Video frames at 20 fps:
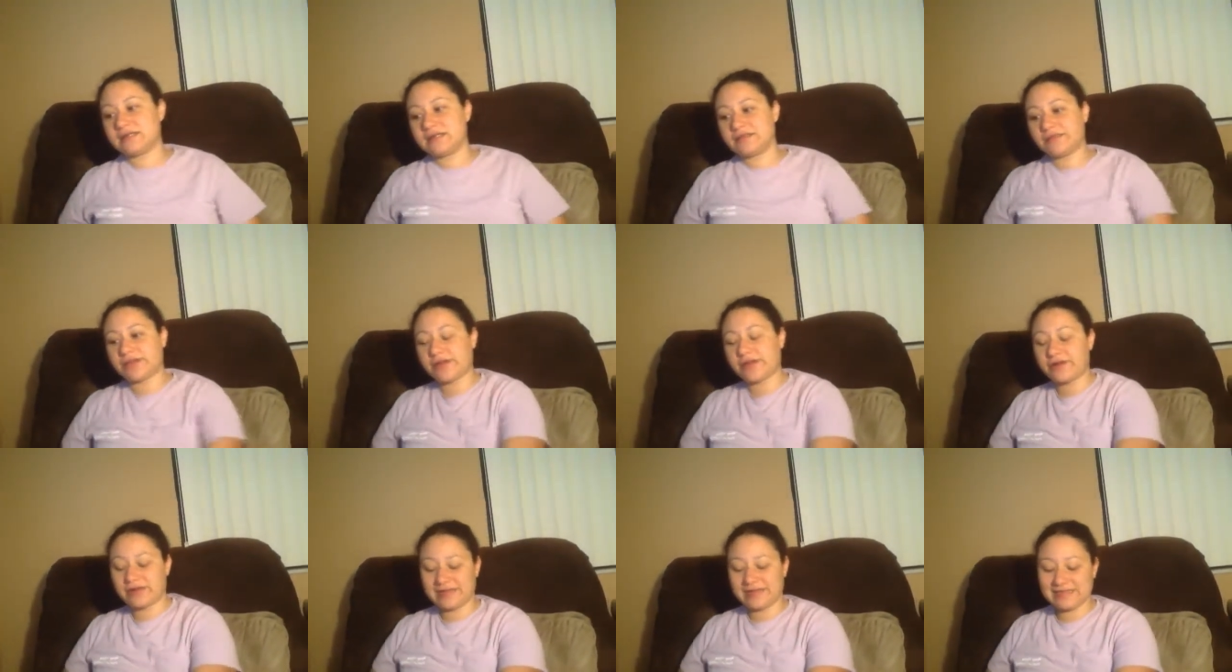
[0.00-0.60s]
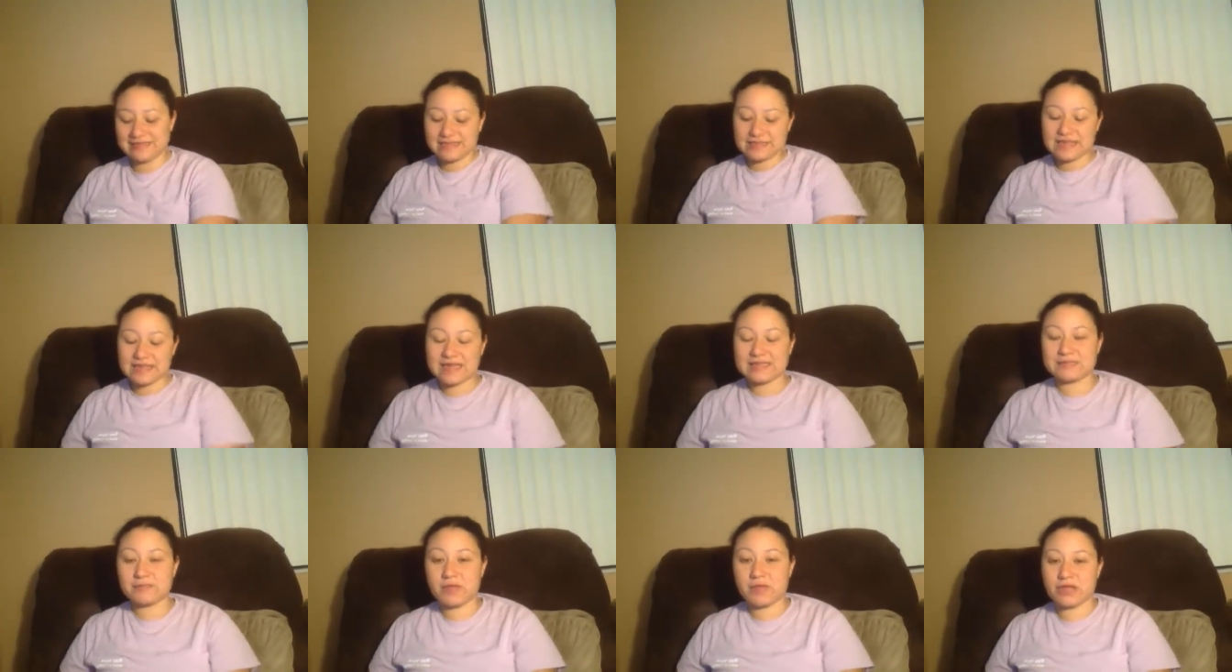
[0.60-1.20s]
there isn't
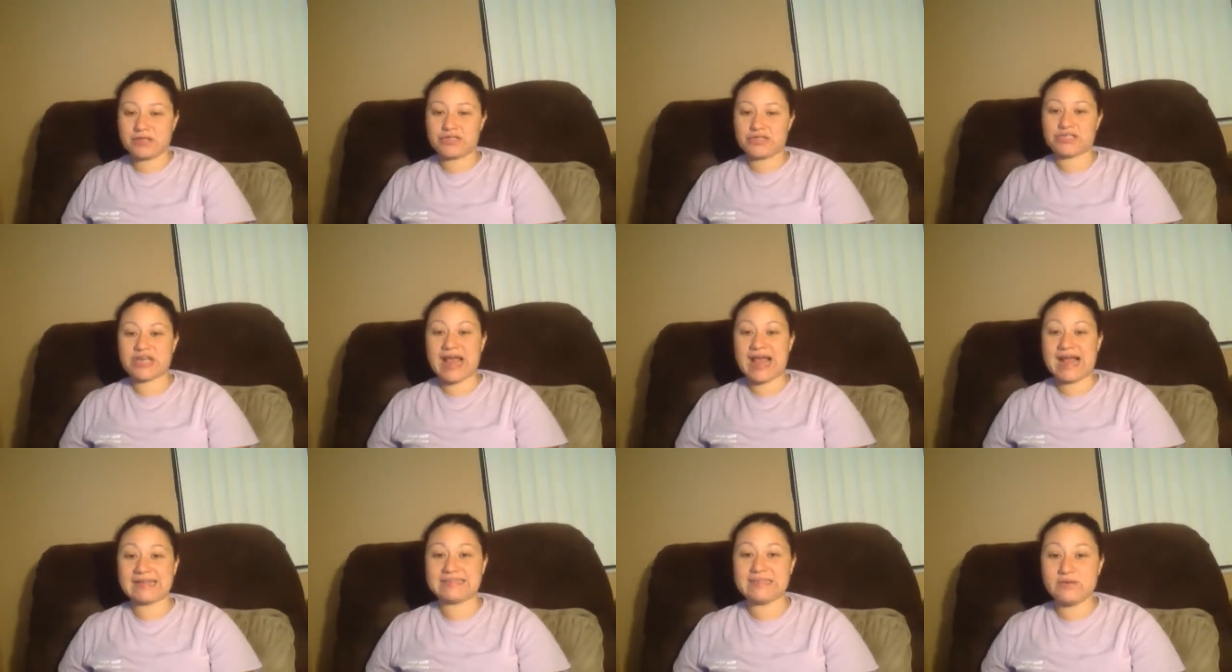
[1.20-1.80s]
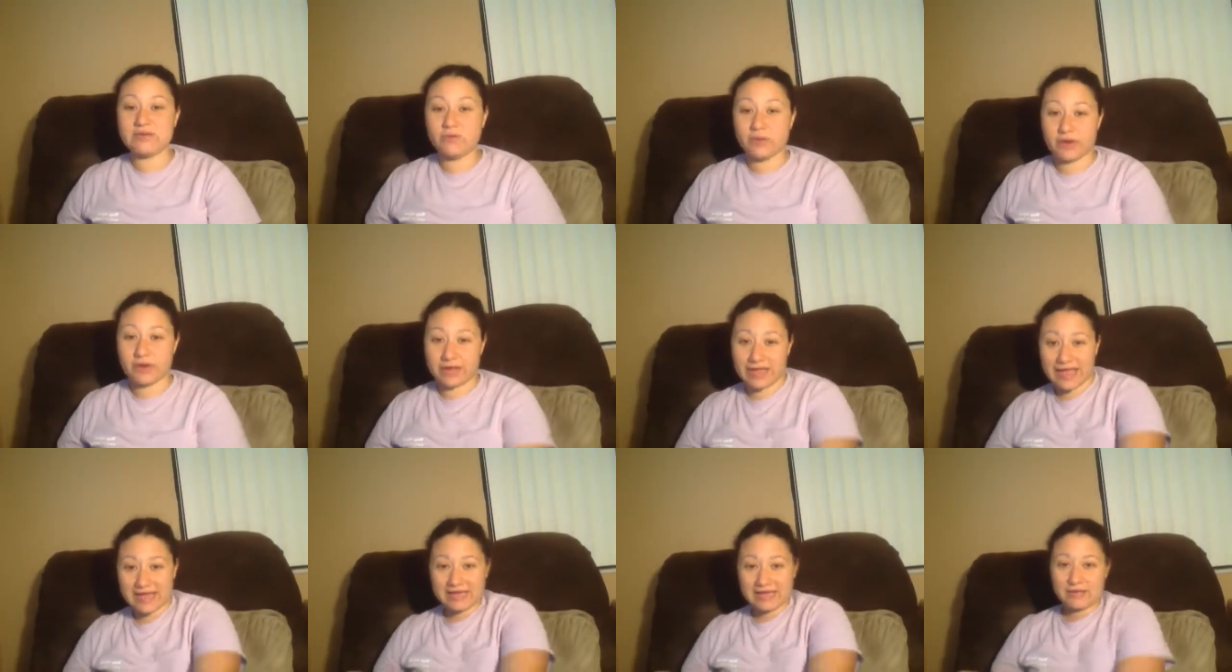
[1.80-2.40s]
as much acting
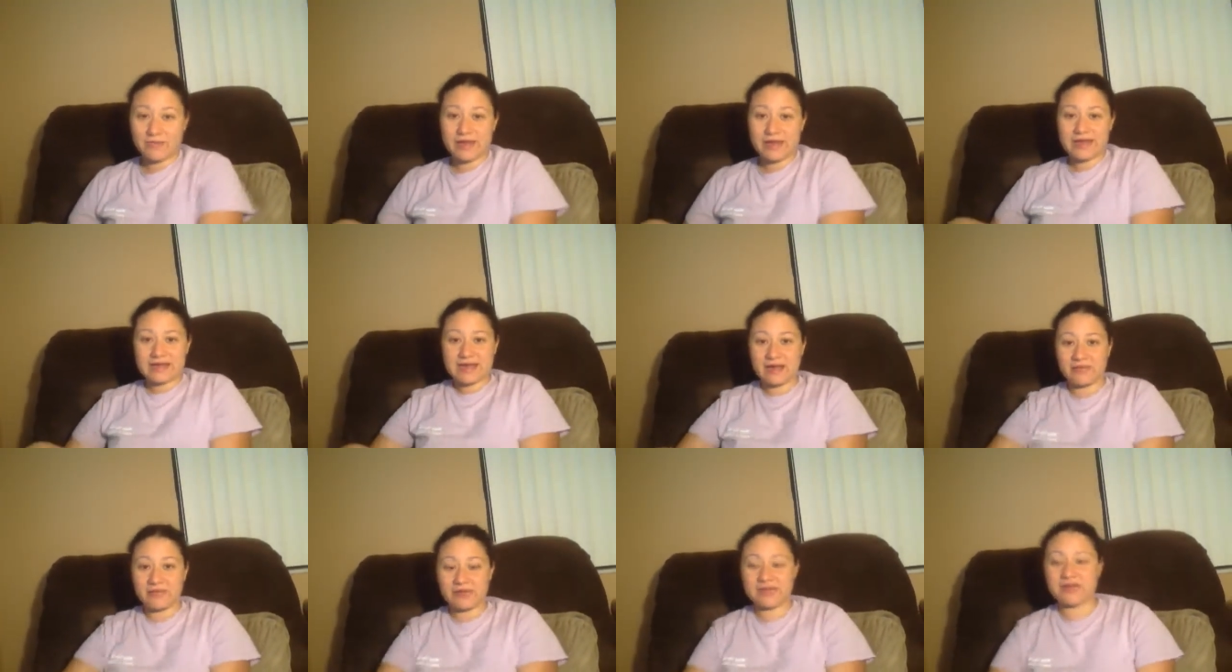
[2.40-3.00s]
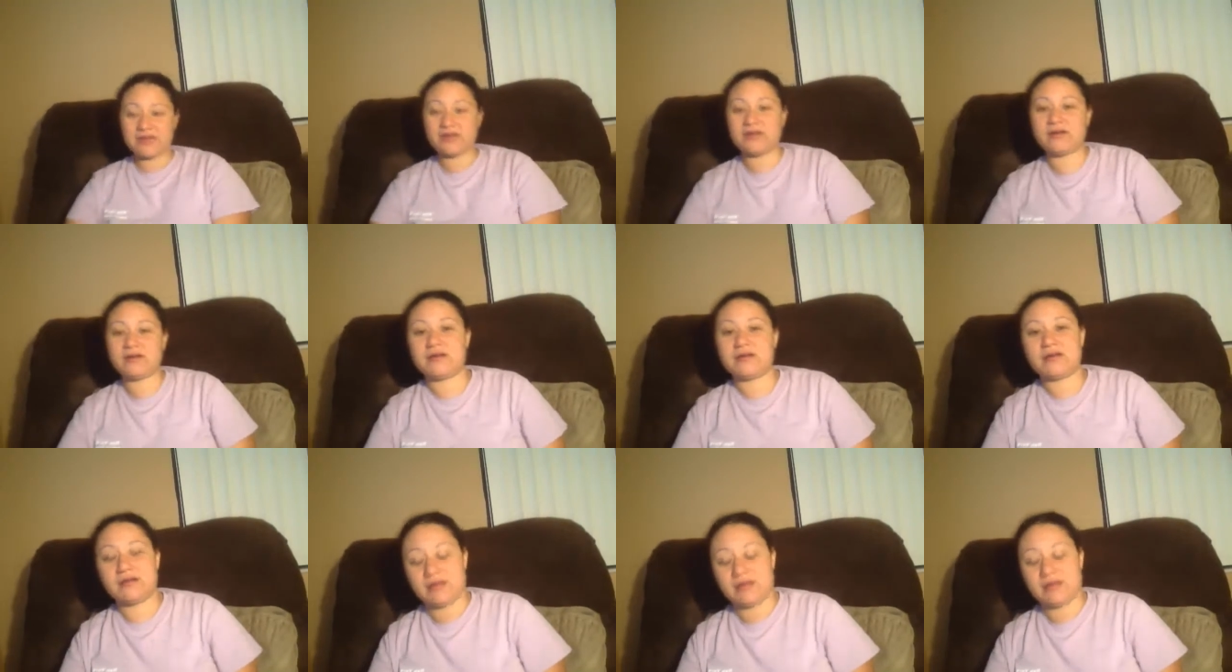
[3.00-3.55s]
work anyway down here,